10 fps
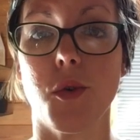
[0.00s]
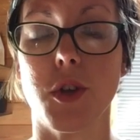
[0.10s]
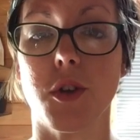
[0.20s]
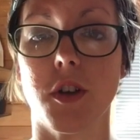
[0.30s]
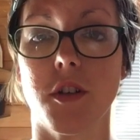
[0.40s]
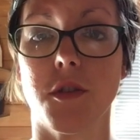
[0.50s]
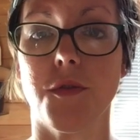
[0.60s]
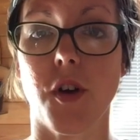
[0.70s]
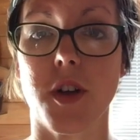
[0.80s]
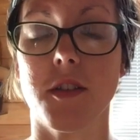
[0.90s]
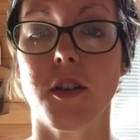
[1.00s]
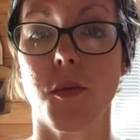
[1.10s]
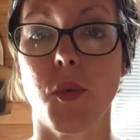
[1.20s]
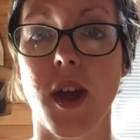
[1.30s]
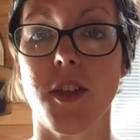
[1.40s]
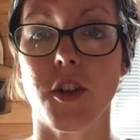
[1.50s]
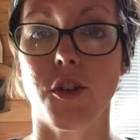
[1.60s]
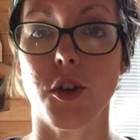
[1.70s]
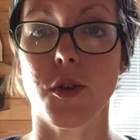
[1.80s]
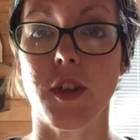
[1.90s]
or you could just find somewhere
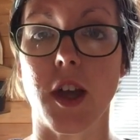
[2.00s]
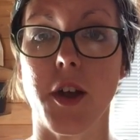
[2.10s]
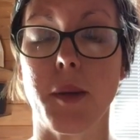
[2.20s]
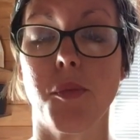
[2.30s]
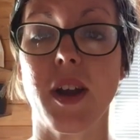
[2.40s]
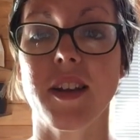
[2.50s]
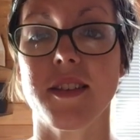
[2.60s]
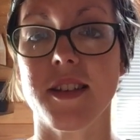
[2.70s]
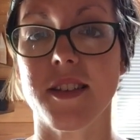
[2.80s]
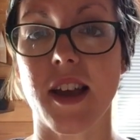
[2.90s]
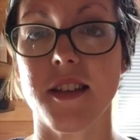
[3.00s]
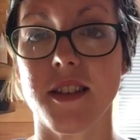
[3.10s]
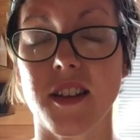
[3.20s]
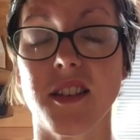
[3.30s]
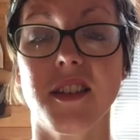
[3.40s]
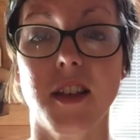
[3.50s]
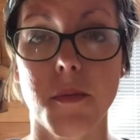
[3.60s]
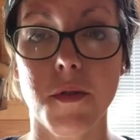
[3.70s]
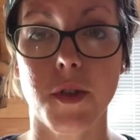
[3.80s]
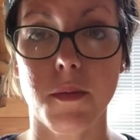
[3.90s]
that do the early pregnancy scans, and
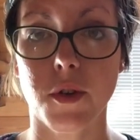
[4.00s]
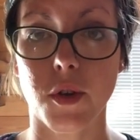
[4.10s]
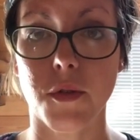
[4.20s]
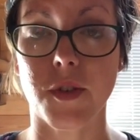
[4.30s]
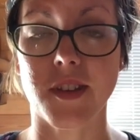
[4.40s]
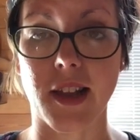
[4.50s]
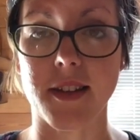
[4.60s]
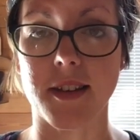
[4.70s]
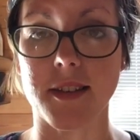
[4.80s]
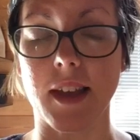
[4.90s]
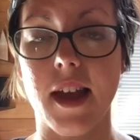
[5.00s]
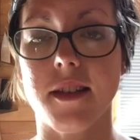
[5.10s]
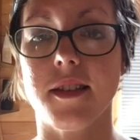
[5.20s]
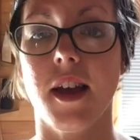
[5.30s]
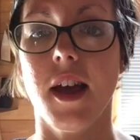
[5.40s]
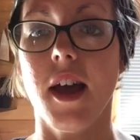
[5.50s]
some of them do fertility scans,